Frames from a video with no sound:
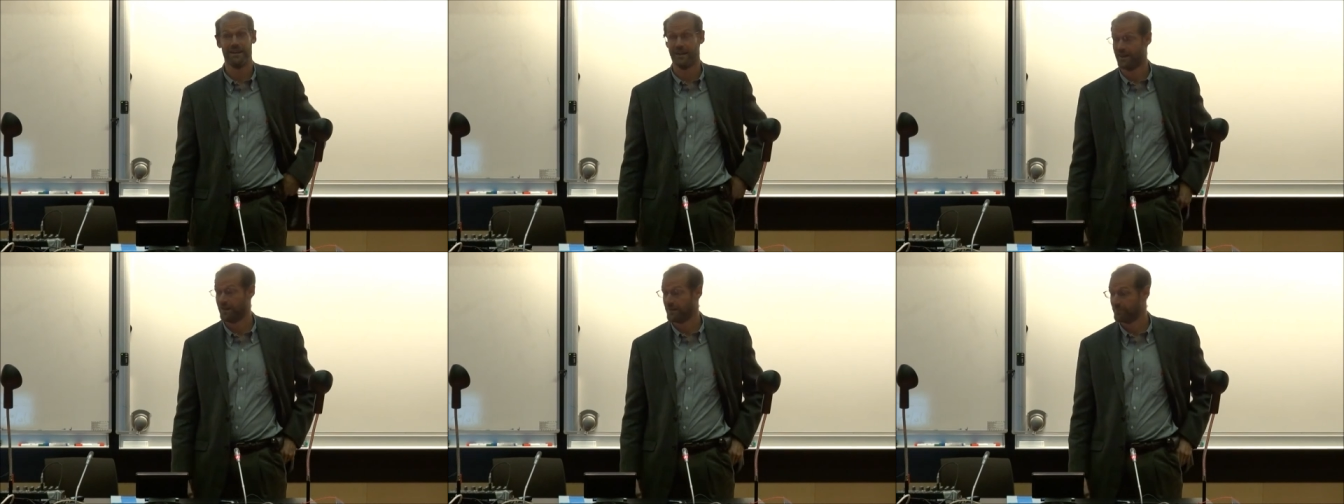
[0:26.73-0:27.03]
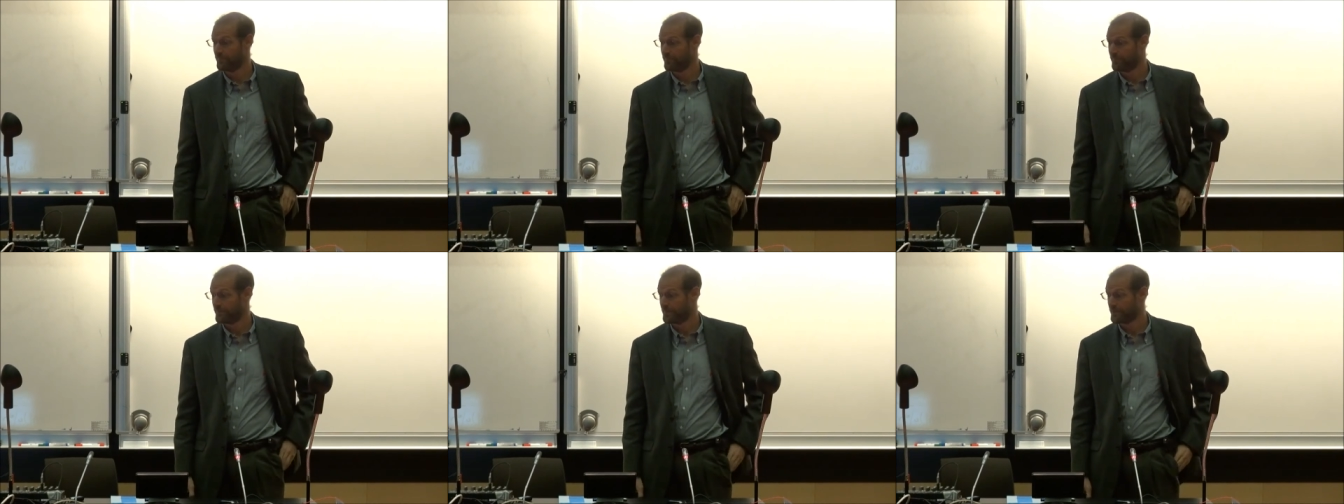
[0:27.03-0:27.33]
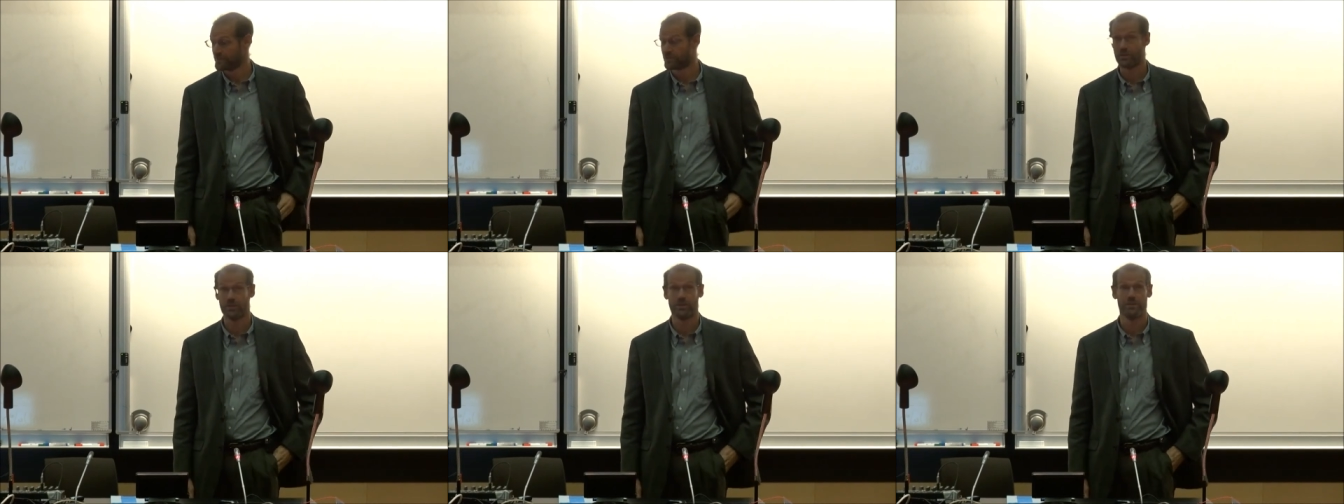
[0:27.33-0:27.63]
um,
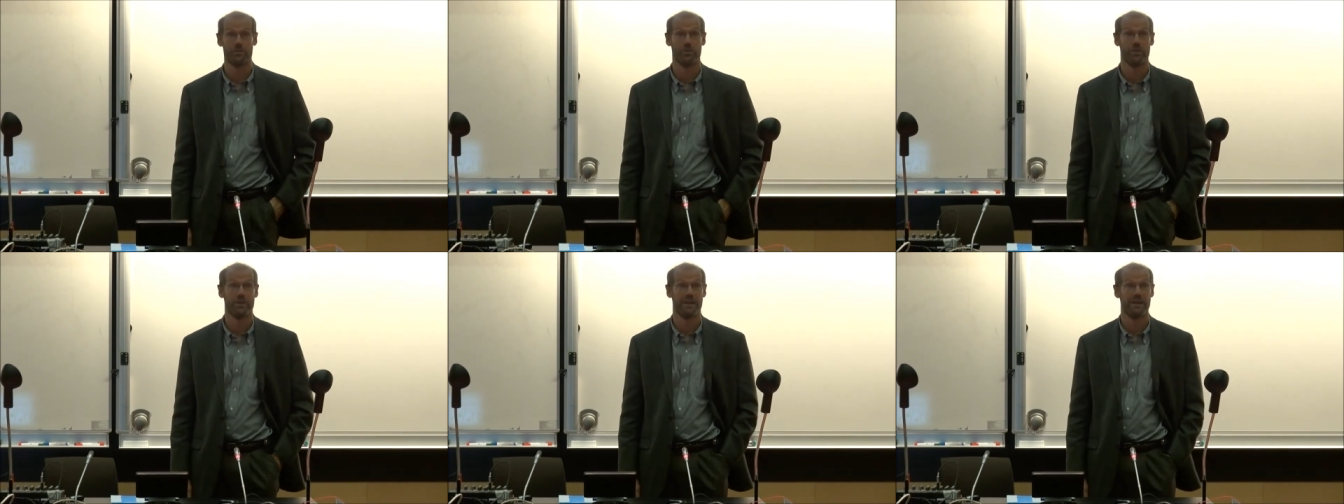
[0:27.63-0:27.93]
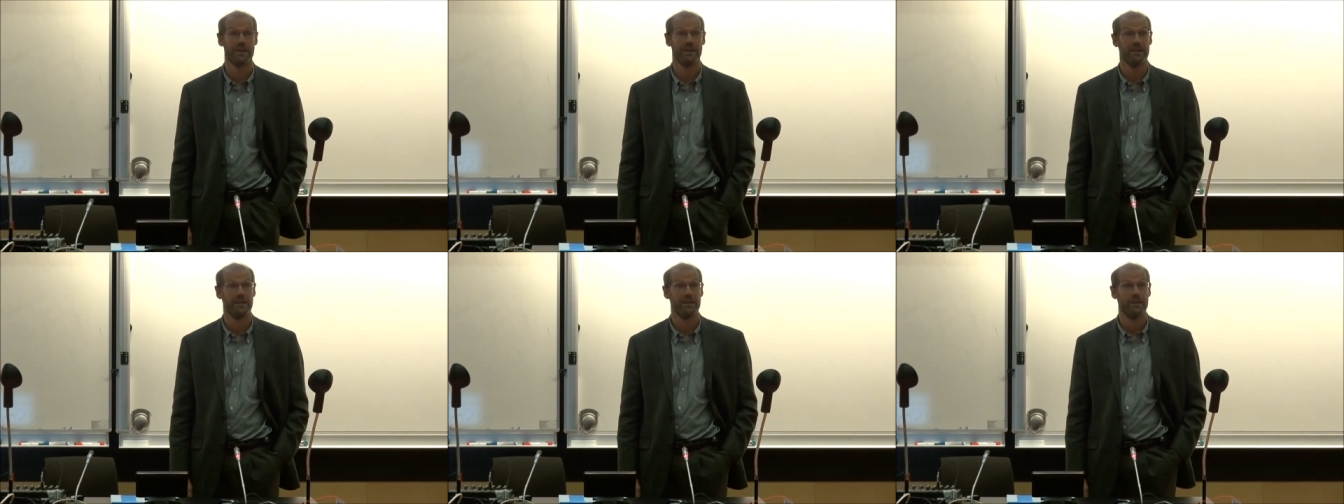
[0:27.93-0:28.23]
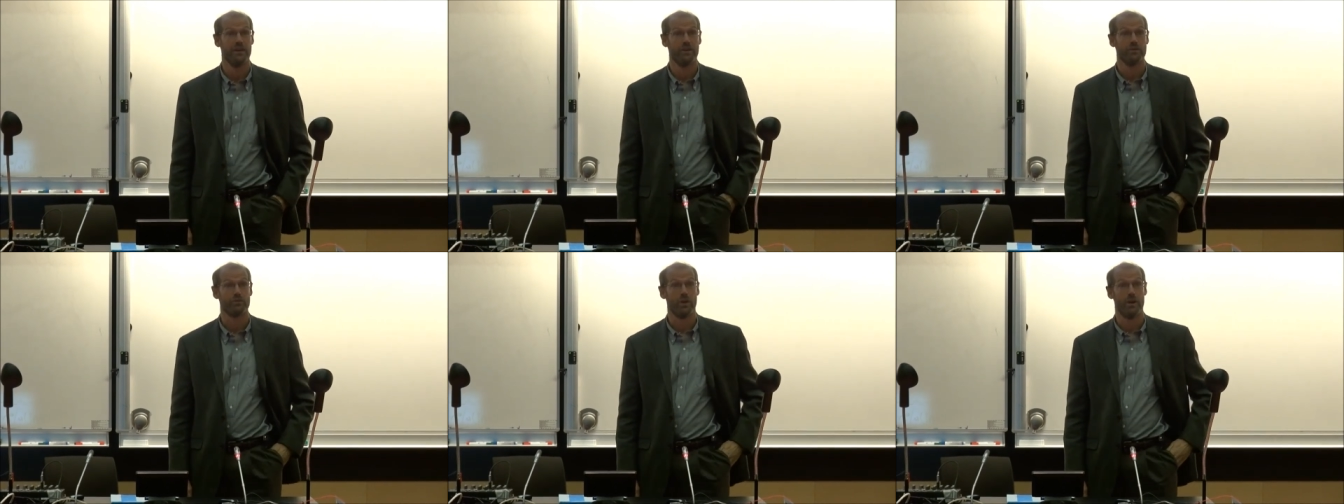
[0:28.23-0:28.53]
this early morning.
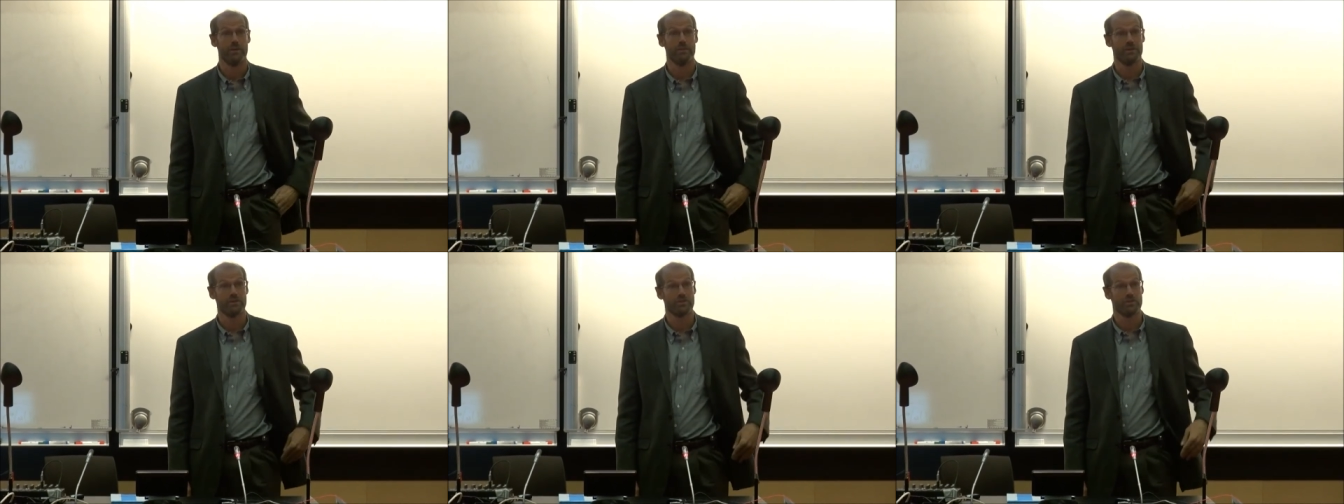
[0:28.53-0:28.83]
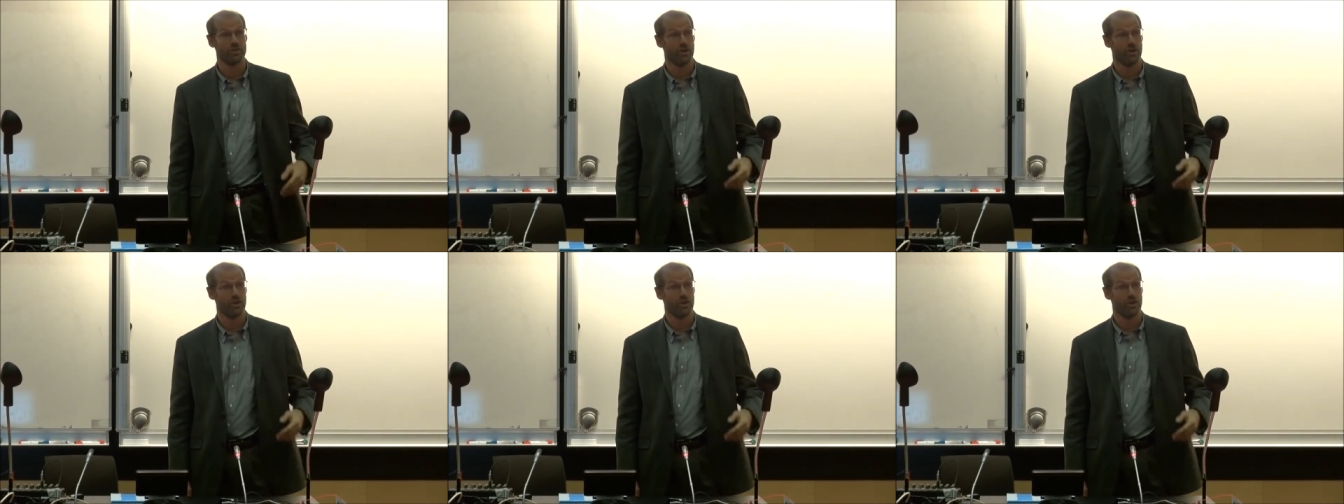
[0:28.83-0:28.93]
So I'm going to